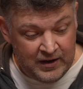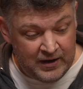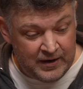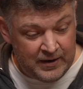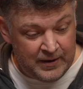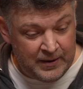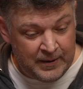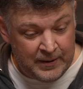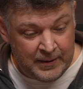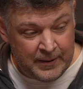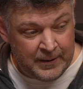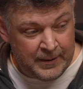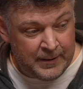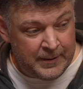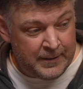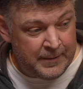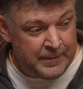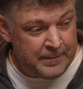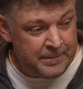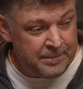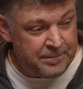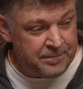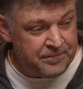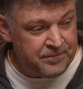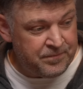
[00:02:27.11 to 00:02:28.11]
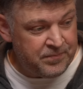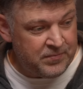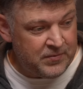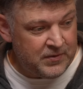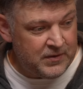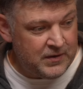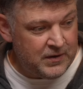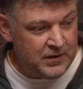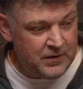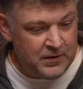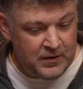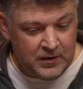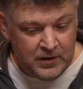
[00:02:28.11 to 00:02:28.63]

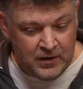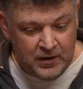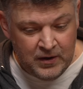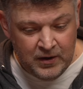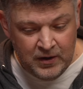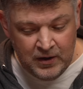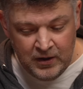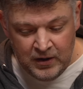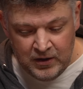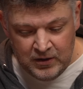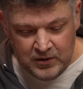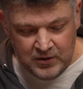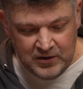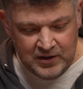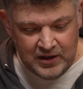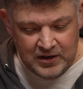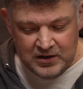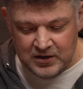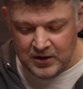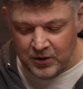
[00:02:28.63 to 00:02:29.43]
You did